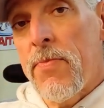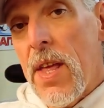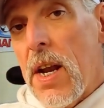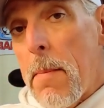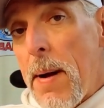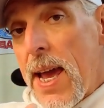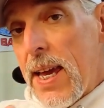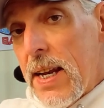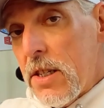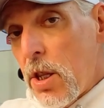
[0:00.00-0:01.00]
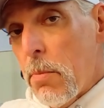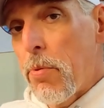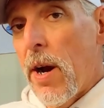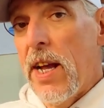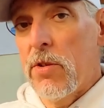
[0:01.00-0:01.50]
then I might get into the
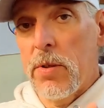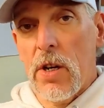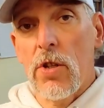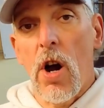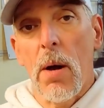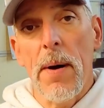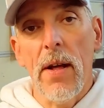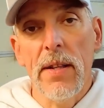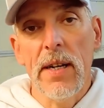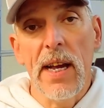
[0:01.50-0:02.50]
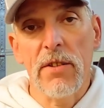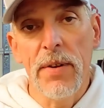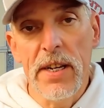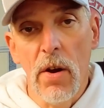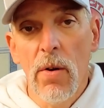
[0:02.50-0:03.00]
braids, which I'll talk about in the next
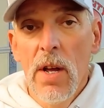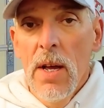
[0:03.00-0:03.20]
video.